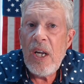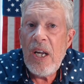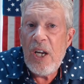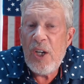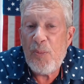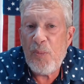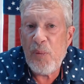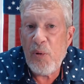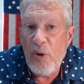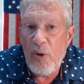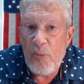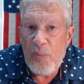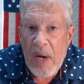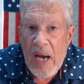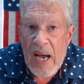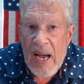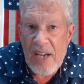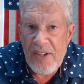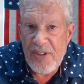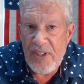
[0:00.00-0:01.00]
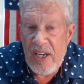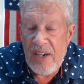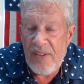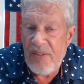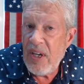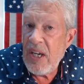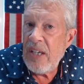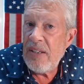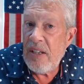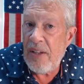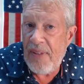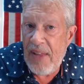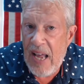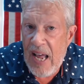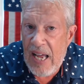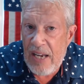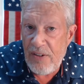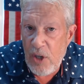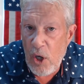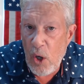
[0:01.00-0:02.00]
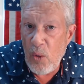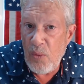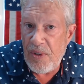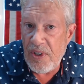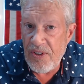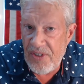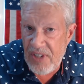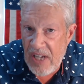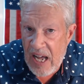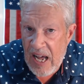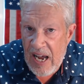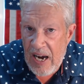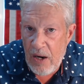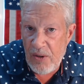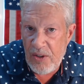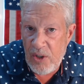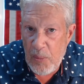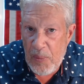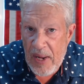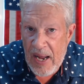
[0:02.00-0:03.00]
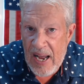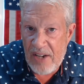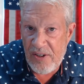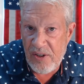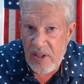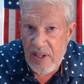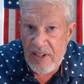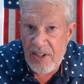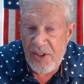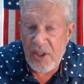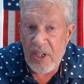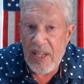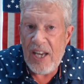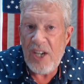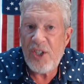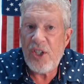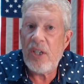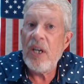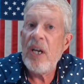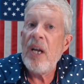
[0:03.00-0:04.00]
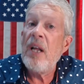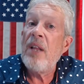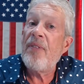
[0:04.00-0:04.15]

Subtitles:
is proof positive that they had no desire to pass legislation.